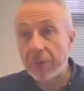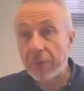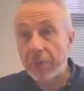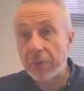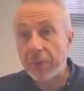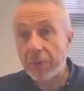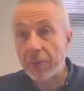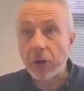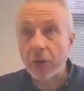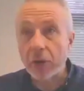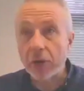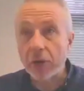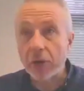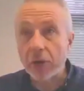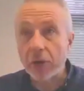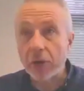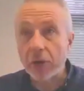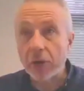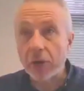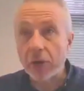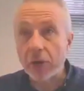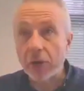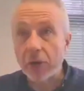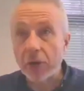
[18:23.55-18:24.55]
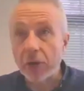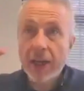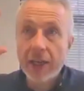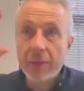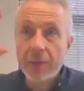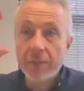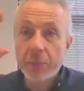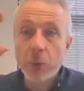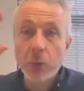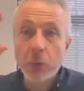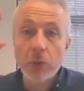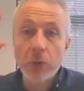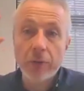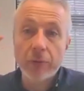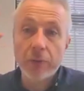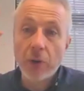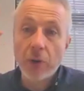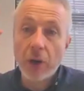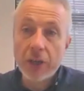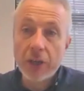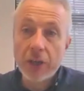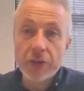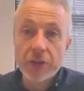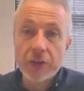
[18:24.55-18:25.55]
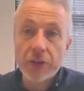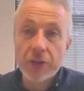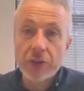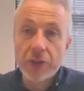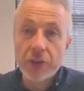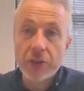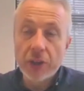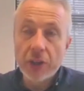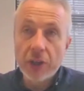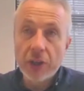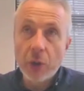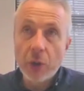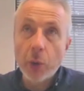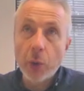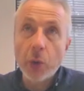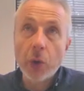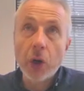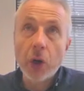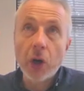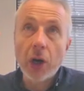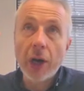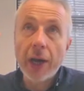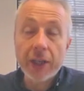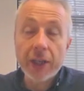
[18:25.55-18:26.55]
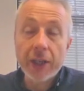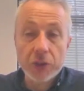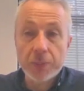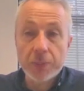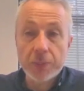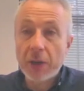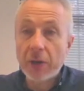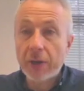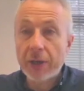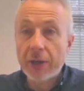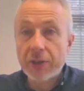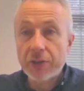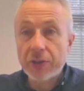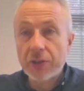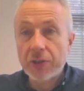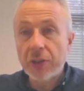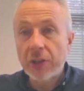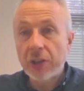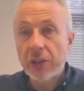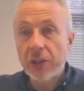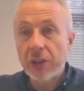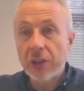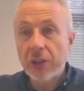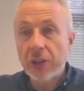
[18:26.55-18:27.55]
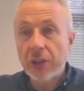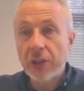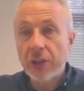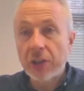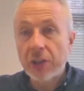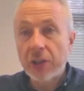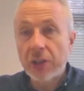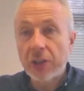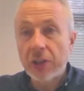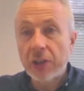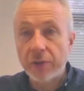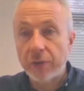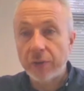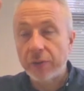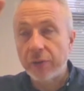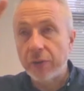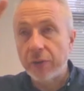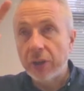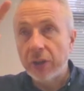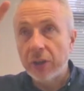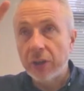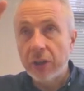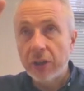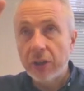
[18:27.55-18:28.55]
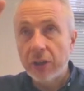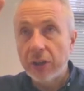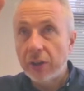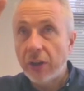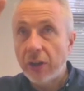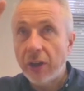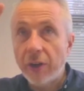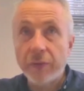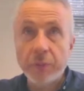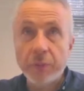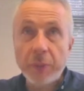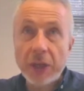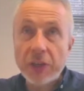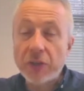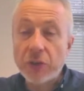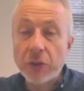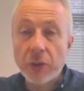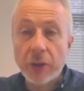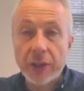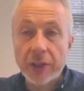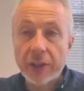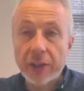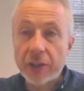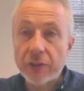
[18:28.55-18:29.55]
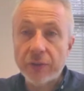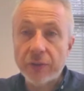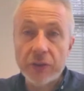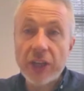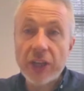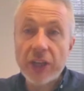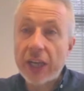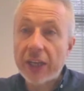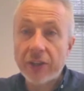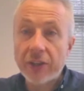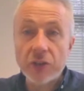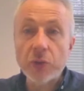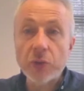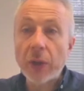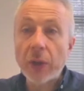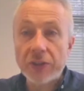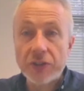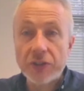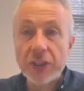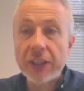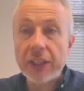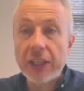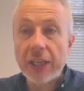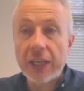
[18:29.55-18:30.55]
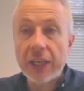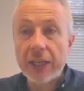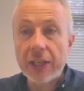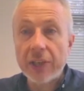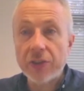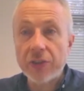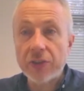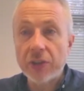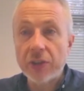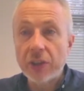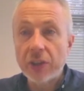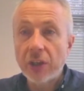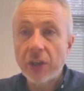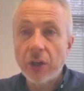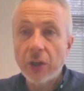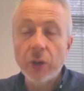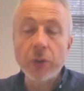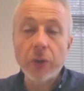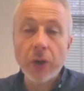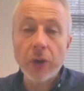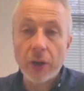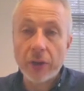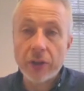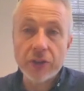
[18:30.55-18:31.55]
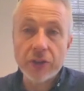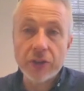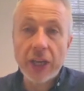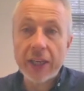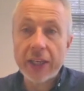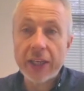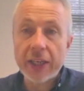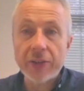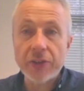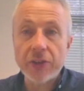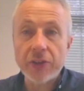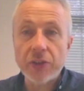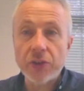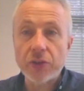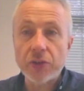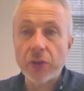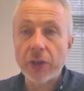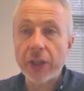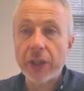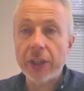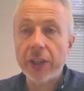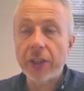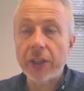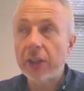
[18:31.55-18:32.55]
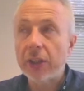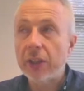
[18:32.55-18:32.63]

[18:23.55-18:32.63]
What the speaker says: We've got a pool of writers who are experienced, who kind of have been doing this for 10, 20 years, who know the tech industry,